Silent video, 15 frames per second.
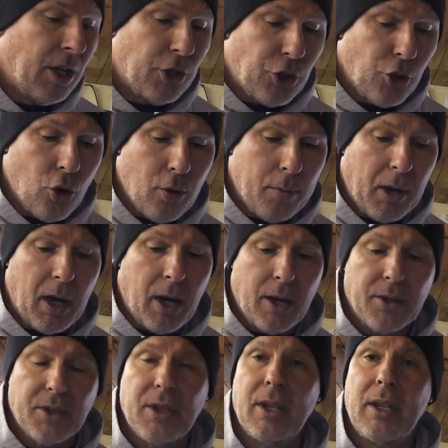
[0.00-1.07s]
short
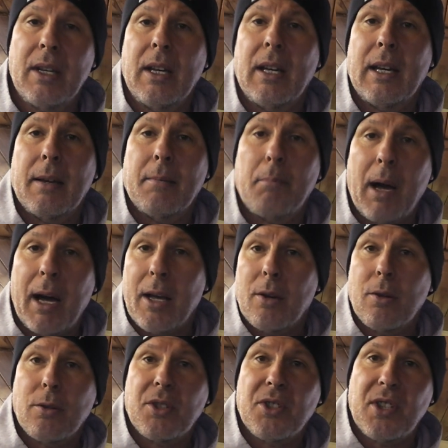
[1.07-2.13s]
bars,
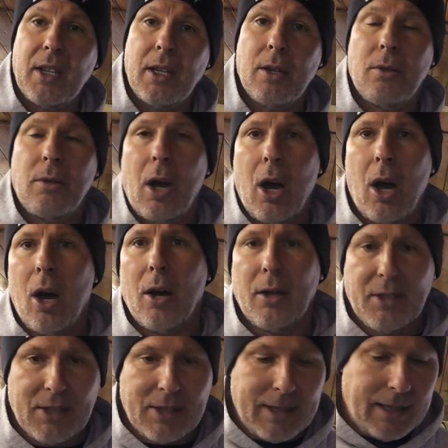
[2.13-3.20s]
mild steel,
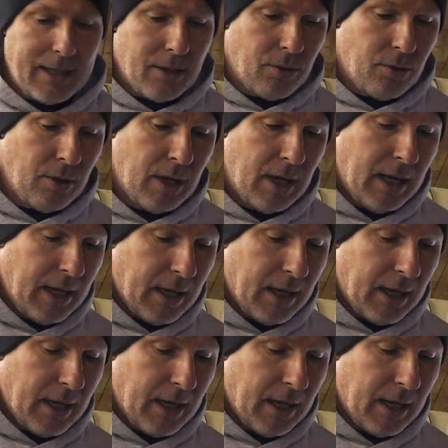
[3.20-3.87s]
hard steel,